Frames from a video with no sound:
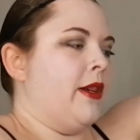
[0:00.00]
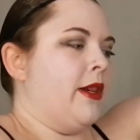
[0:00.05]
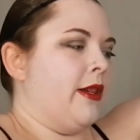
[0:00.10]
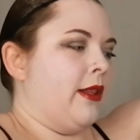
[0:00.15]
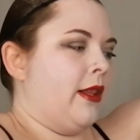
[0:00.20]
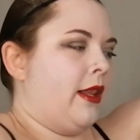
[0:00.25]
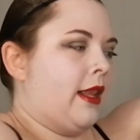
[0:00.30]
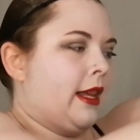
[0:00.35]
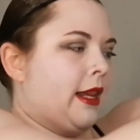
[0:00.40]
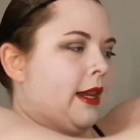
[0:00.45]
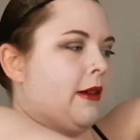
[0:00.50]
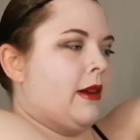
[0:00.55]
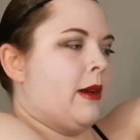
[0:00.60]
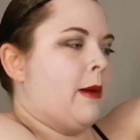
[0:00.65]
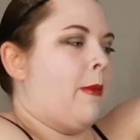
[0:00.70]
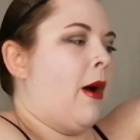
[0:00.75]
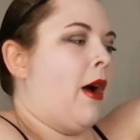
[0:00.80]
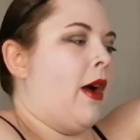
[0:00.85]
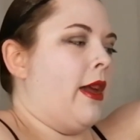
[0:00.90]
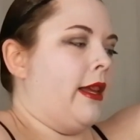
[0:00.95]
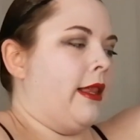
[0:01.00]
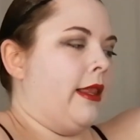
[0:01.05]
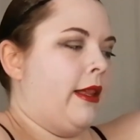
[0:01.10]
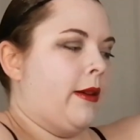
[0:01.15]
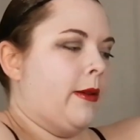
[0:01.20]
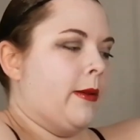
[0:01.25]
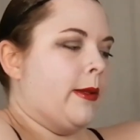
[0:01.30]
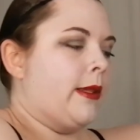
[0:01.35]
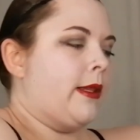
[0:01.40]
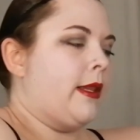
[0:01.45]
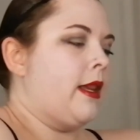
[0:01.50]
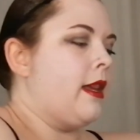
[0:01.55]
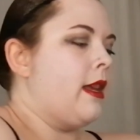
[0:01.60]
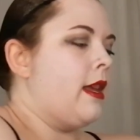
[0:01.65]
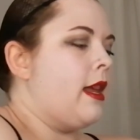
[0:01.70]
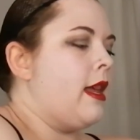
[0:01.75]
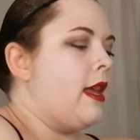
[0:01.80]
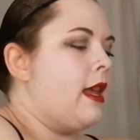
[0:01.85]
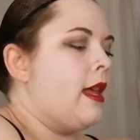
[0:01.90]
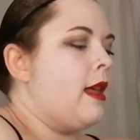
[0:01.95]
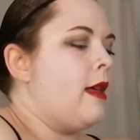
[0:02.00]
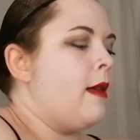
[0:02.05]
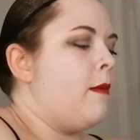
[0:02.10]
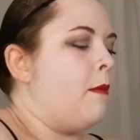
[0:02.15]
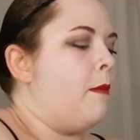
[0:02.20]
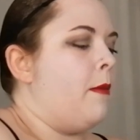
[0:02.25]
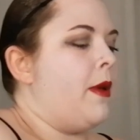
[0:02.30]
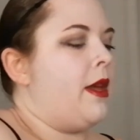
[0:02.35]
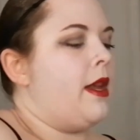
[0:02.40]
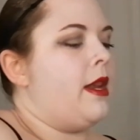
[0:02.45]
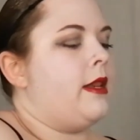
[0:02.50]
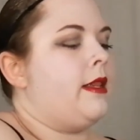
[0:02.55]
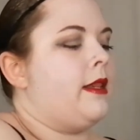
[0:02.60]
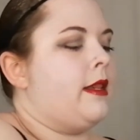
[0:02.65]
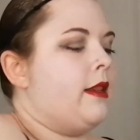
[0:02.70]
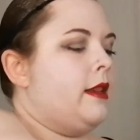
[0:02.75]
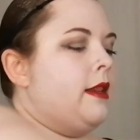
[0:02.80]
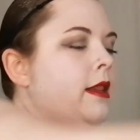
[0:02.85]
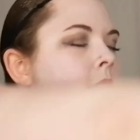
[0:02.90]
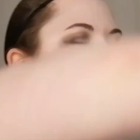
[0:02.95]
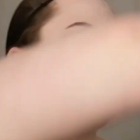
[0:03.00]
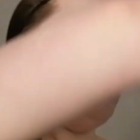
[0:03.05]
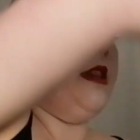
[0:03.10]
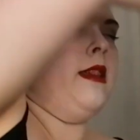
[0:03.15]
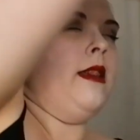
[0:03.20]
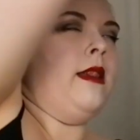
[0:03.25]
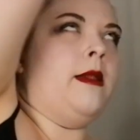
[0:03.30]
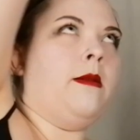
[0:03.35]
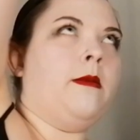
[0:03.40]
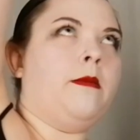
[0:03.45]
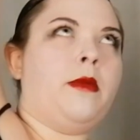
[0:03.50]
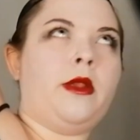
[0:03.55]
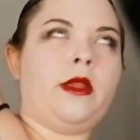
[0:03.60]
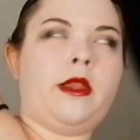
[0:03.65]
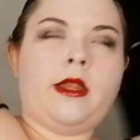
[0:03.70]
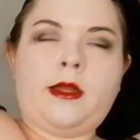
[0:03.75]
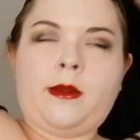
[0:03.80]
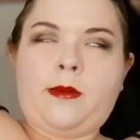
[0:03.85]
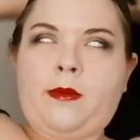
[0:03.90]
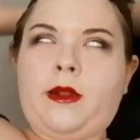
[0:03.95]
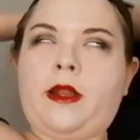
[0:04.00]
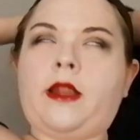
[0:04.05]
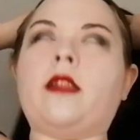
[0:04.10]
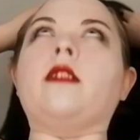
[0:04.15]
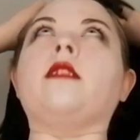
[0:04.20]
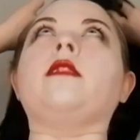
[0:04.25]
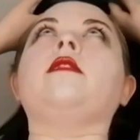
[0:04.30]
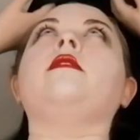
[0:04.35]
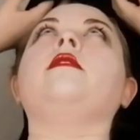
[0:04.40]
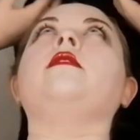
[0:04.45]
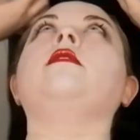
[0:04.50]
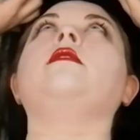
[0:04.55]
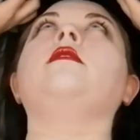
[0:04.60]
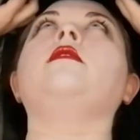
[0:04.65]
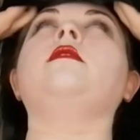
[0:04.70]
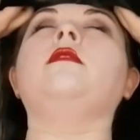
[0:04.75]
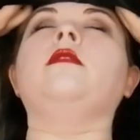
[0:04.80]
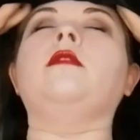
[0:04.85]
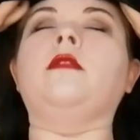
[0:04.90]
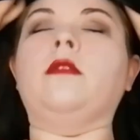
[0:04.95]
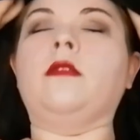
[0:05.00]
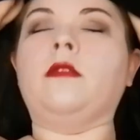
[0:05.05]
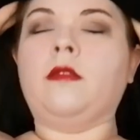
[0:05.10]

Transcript: You just look like you're in your party clothes. But put this wig on.